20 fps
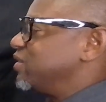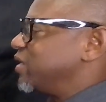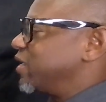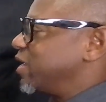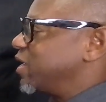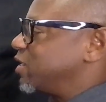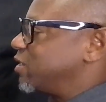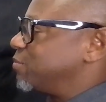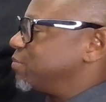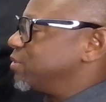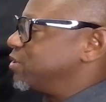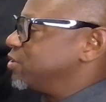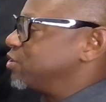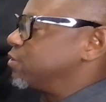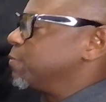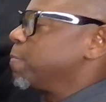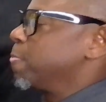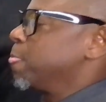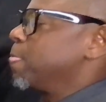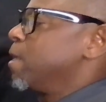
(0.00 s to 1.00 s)
the
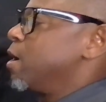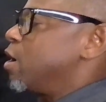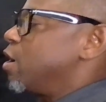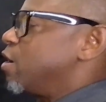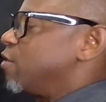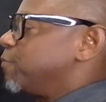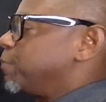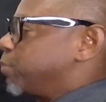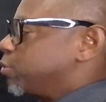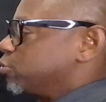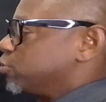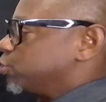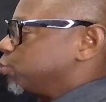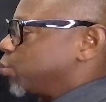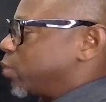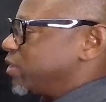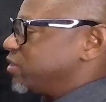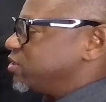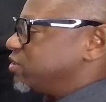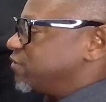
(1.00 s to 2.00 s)
elements of
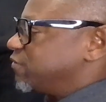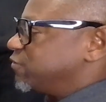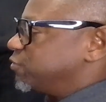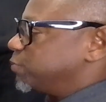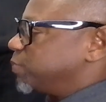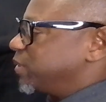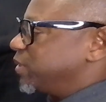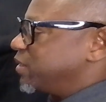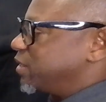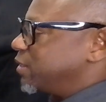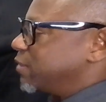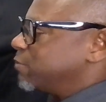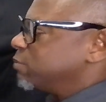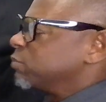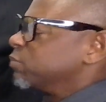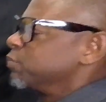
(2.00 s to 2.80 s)
persuasive speaking.